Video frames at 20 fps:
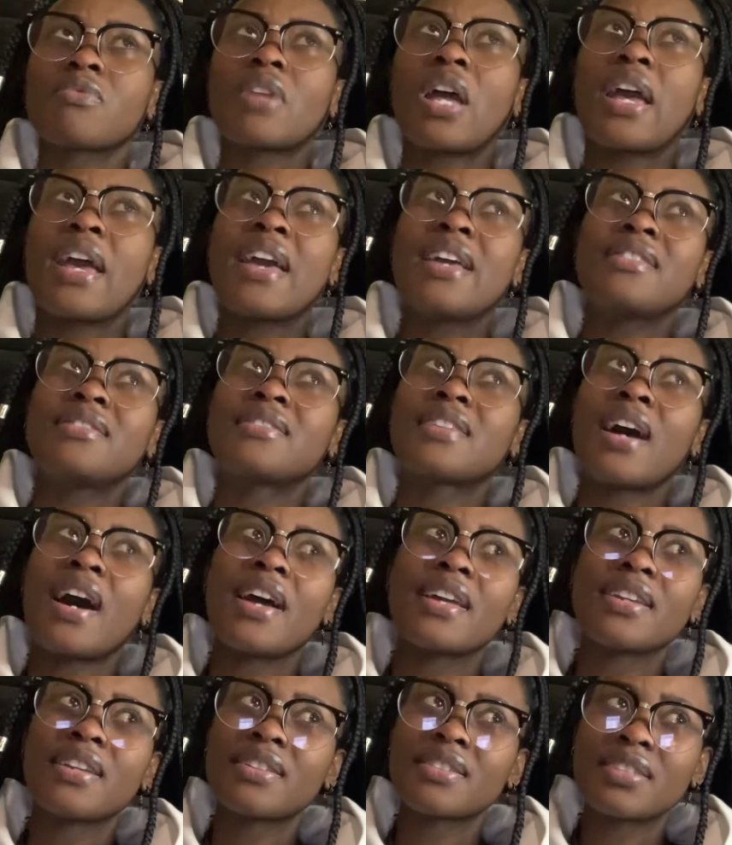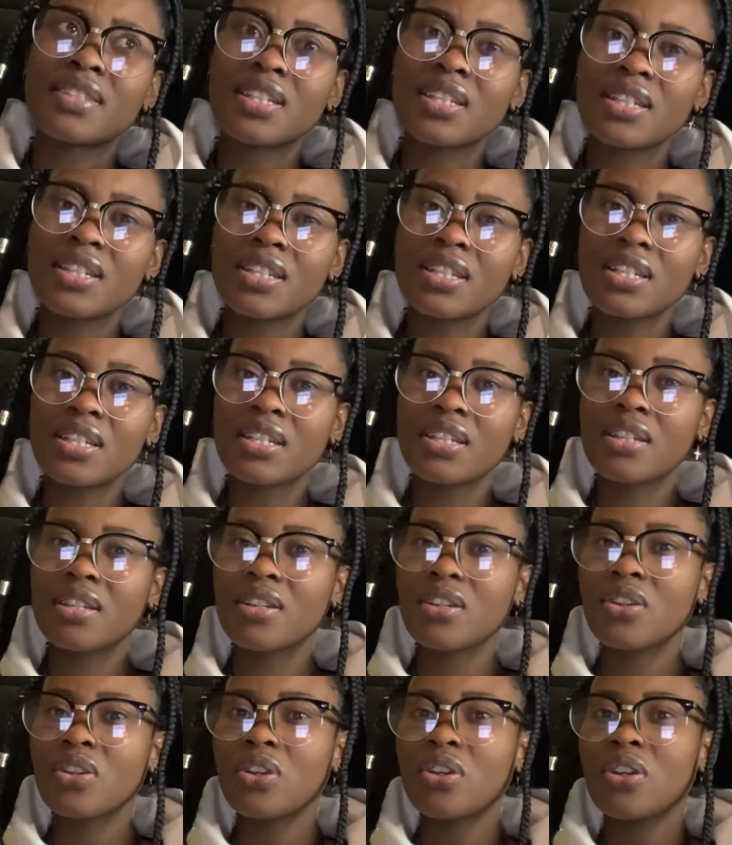anxiety,
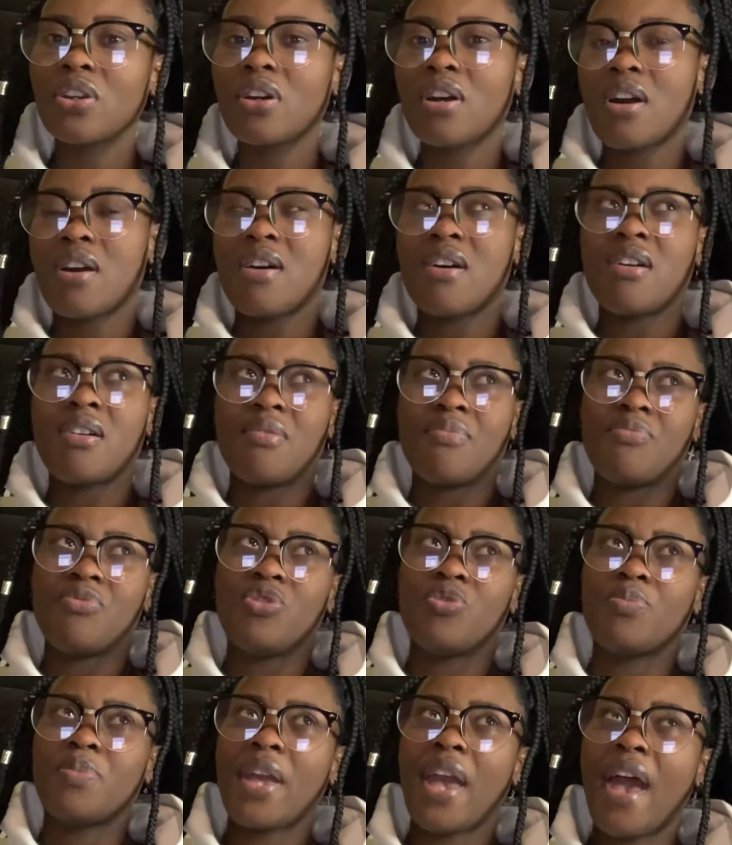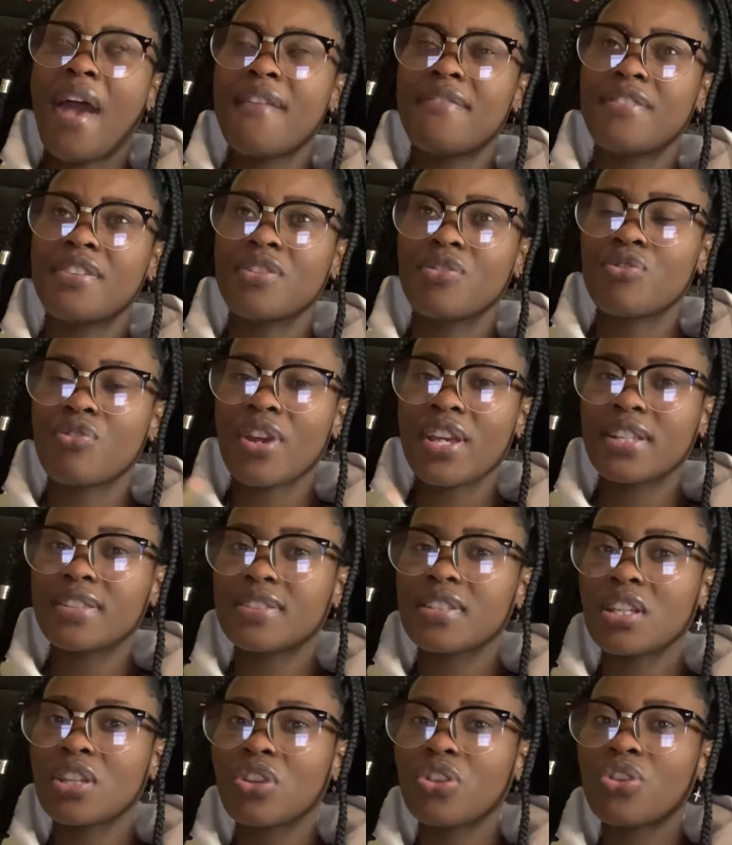you'll be having
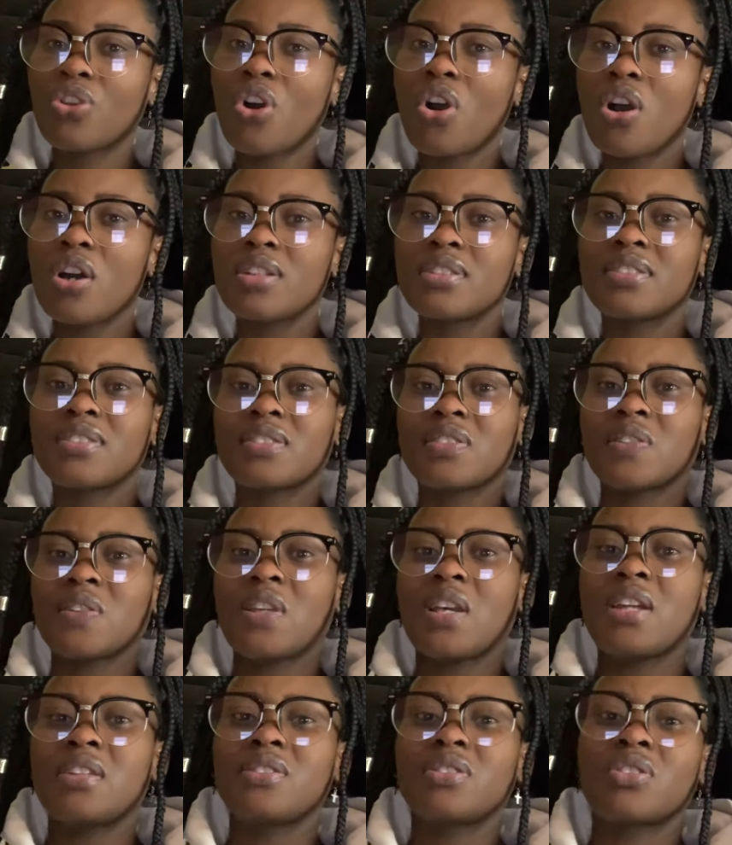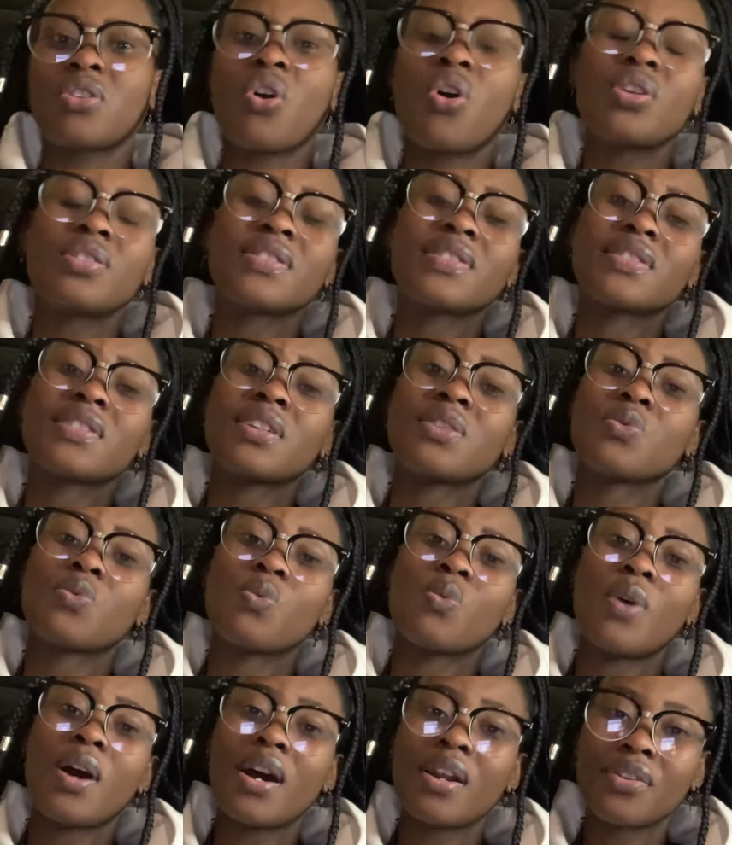racing thoughts and constant
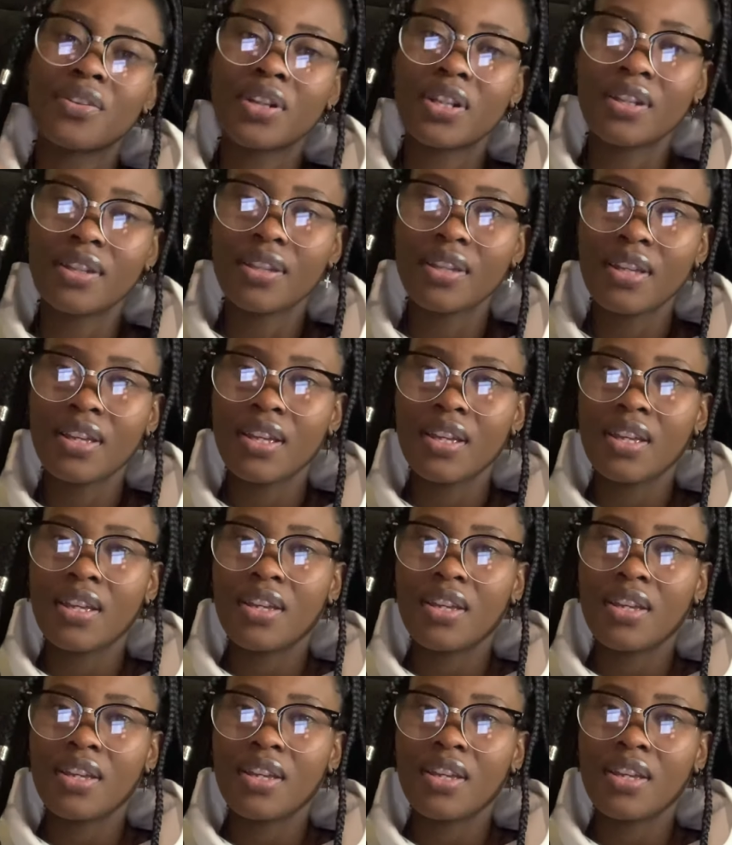worrying.